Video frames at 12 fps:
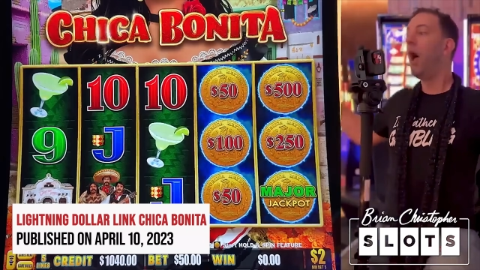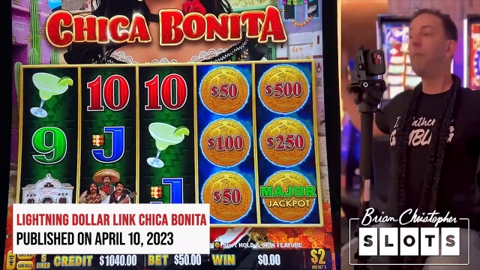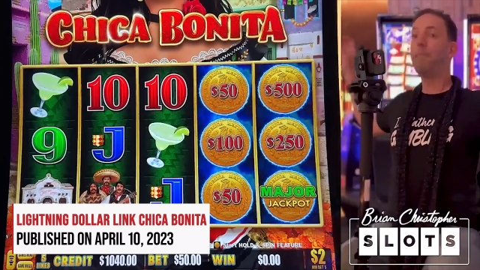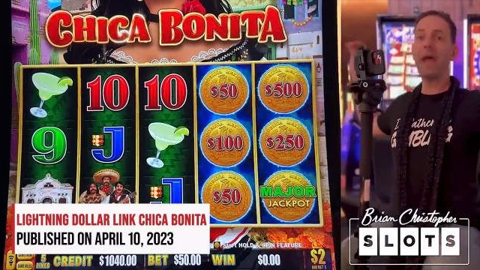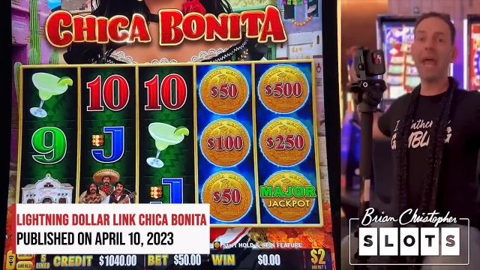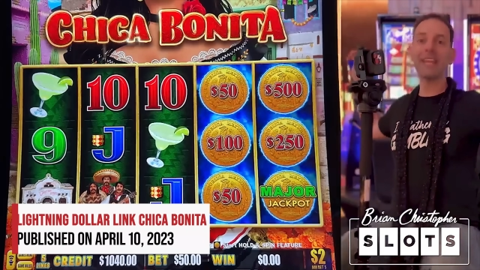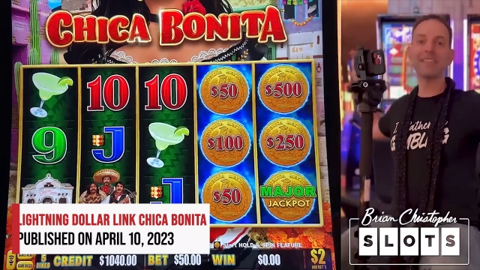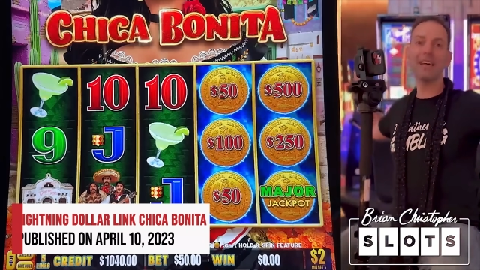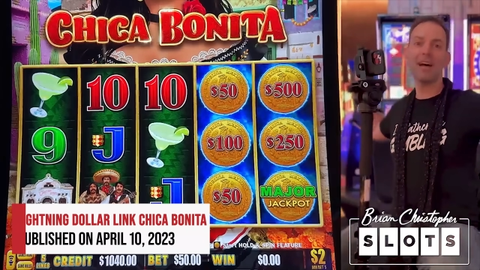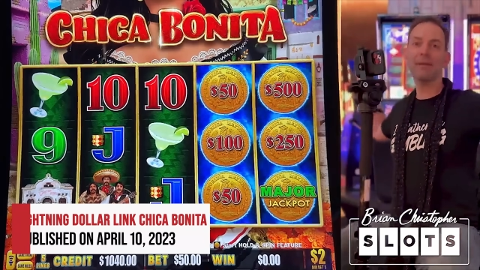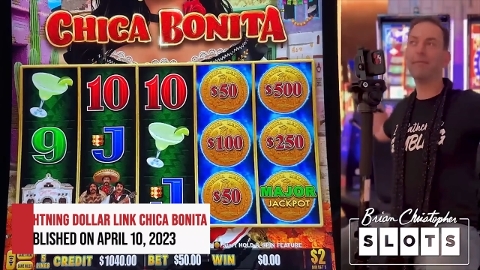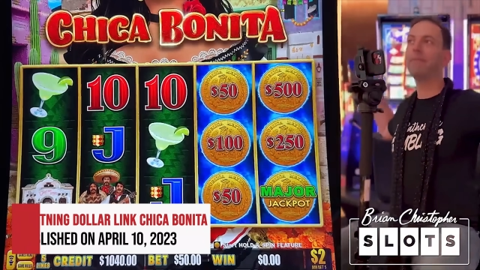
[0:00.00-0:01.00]
Fans
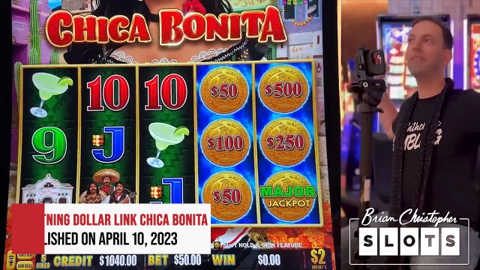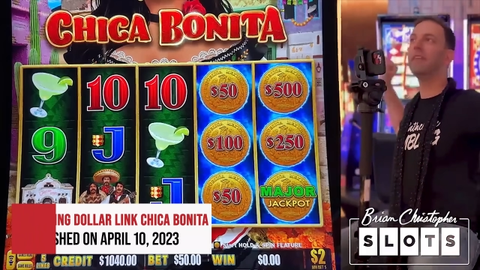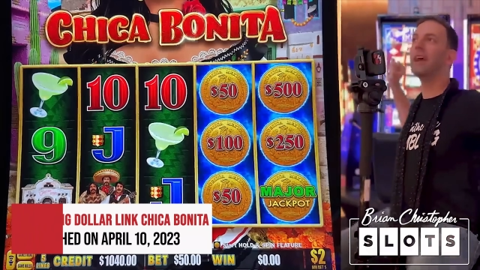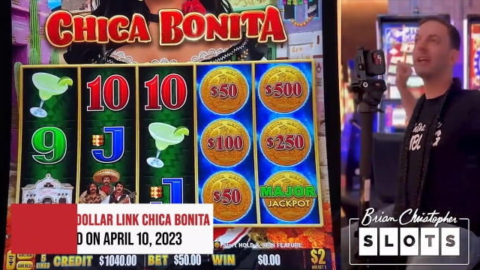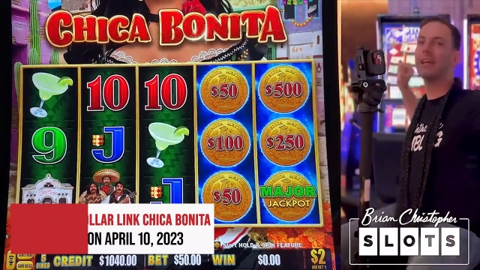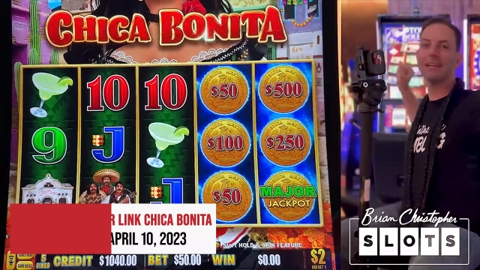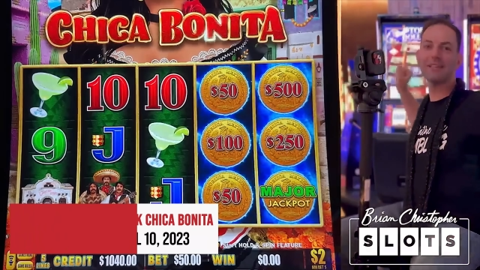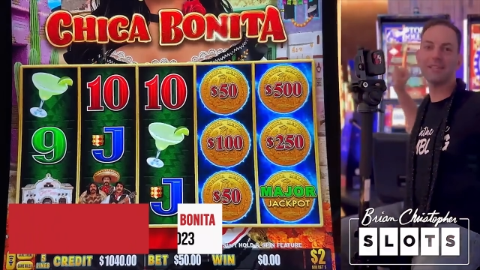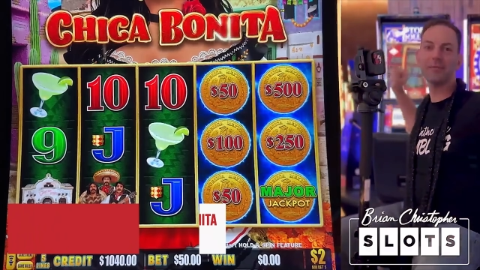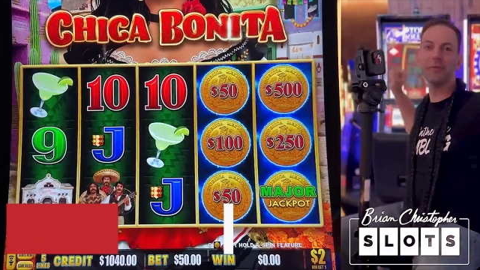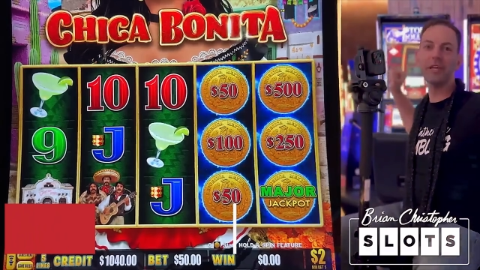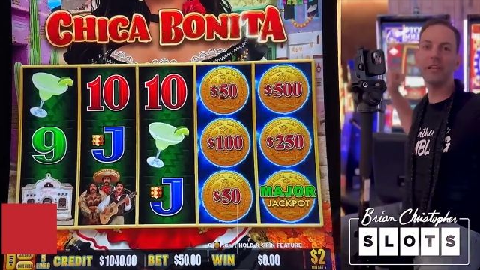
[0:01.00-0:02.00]
up, there it
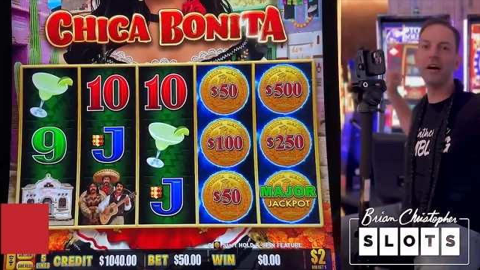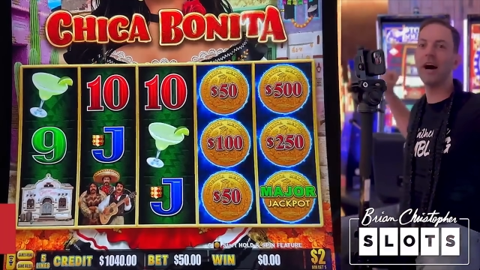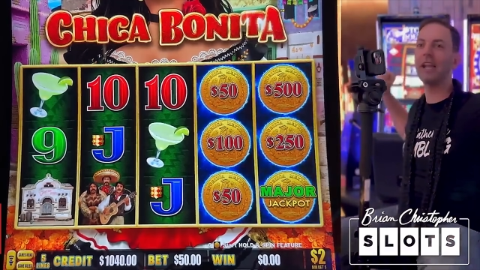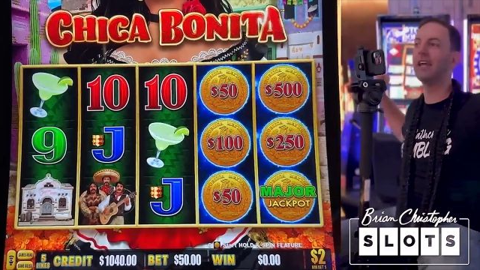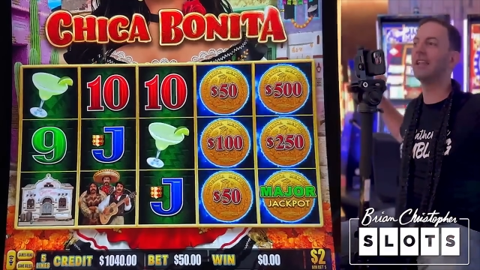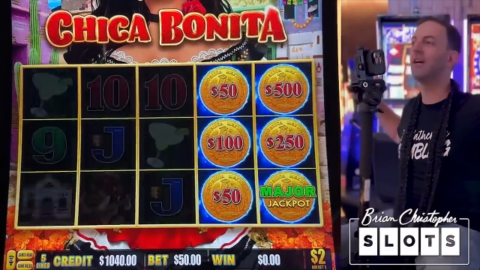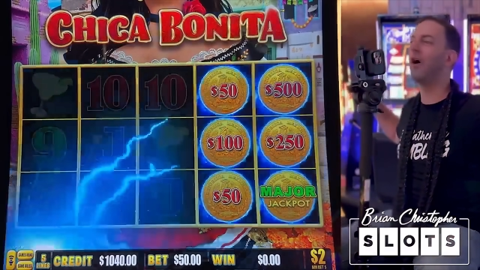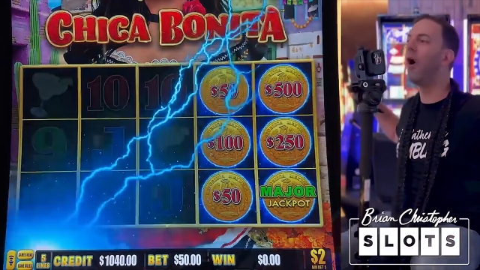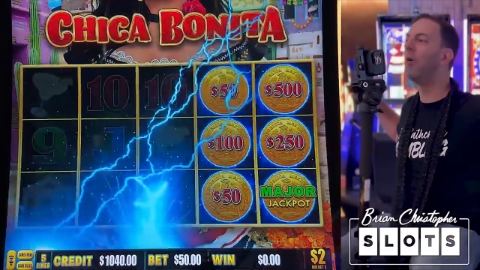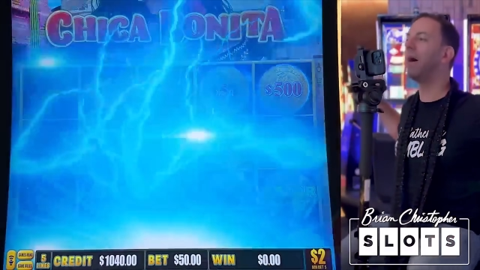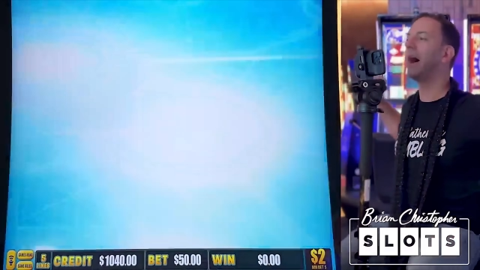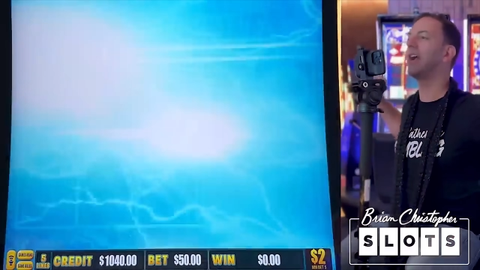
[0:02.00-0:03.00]
is, we got it.
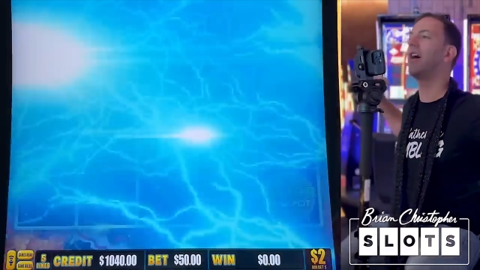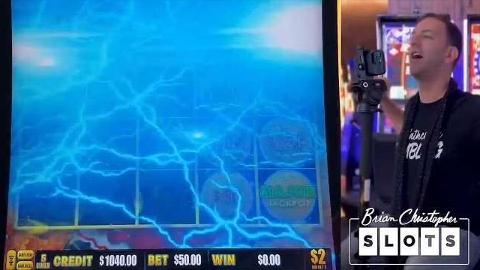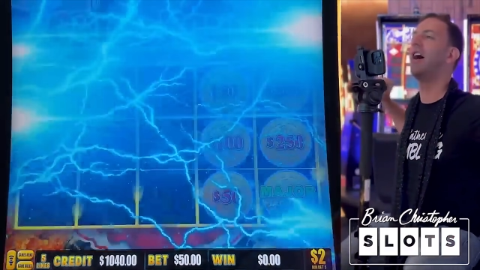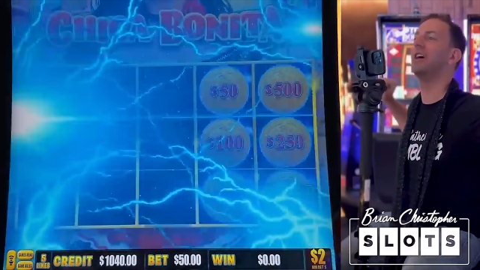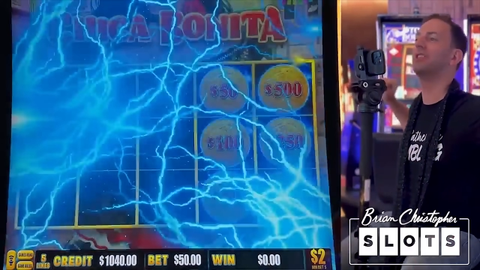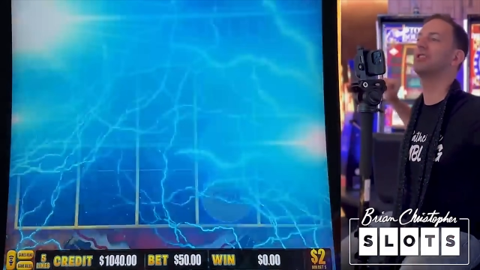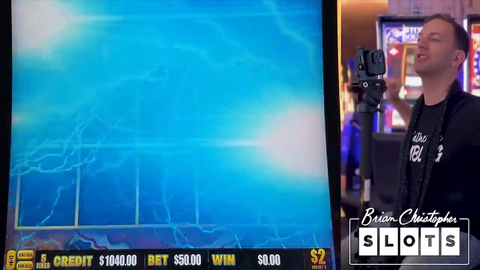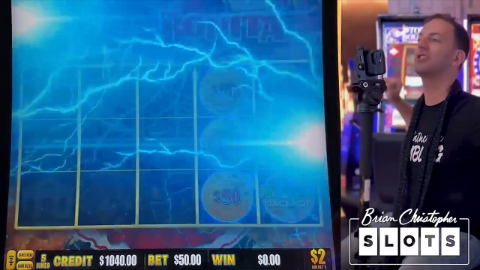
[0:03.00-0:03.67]
Oh my gosh.